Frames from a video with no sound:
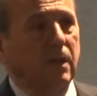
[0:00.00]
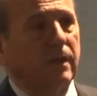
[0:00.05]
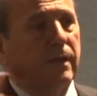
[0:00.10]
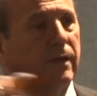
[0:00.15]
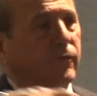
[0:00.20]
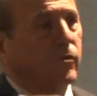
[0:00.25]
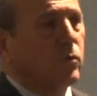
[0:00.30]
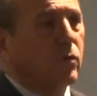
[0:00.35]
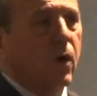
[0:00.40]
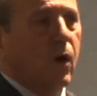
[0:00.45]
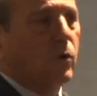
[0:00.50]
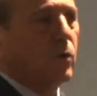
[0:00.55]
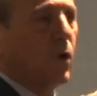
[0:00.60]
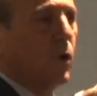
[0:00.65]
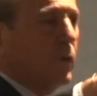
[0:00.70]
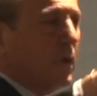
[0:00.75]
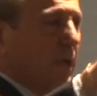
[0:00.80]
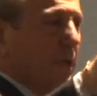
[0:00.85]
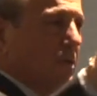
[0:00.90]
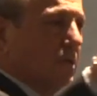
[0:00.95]
And if you know,
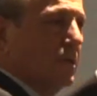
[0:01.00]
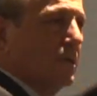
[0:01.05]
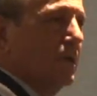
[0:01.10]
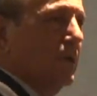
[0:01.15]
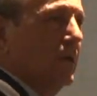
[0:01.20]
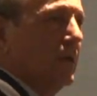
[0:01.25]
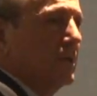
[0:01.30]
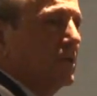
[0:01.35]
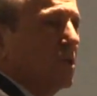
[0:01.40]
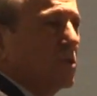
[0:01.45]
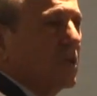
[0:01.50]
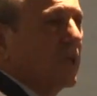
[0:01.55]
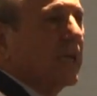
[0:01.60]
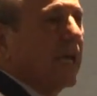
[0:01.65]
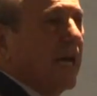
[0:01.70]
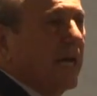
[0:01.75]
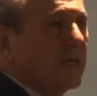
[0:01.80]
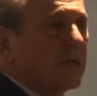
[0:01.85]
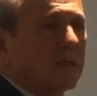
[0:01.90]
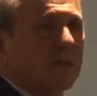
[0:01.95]
don't answer. Just a
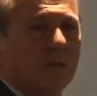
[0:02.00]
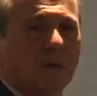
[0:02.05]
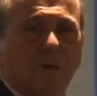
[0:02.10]
guess.